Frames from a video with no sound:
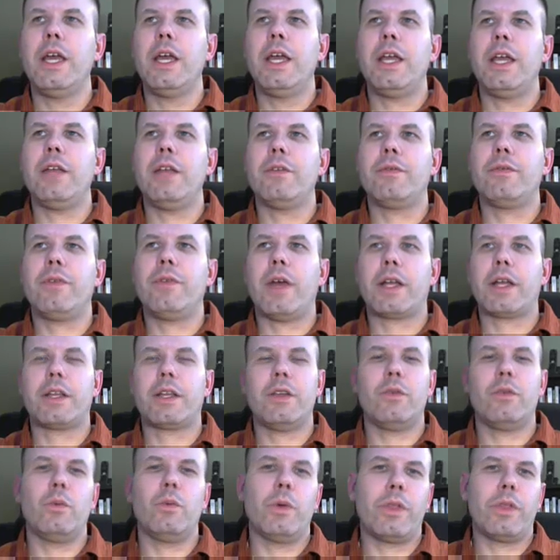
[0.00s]

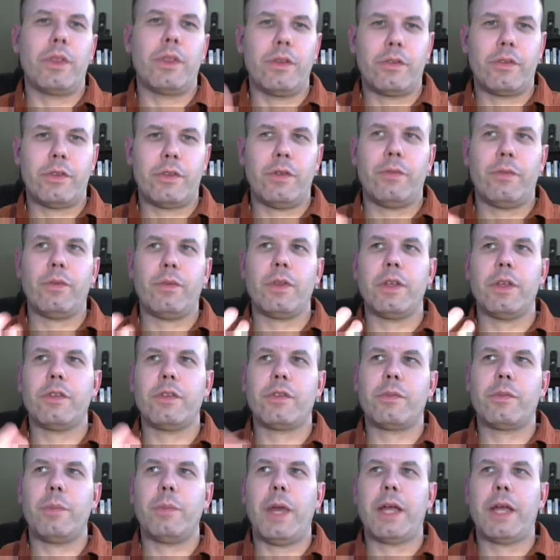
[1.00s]
infected with the
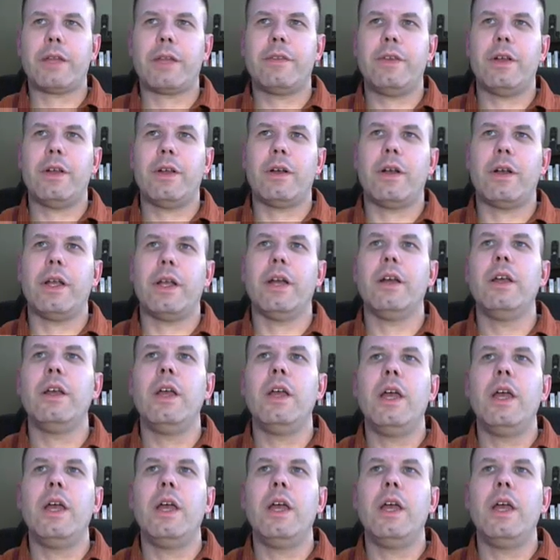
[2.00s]
syphilis bacteria.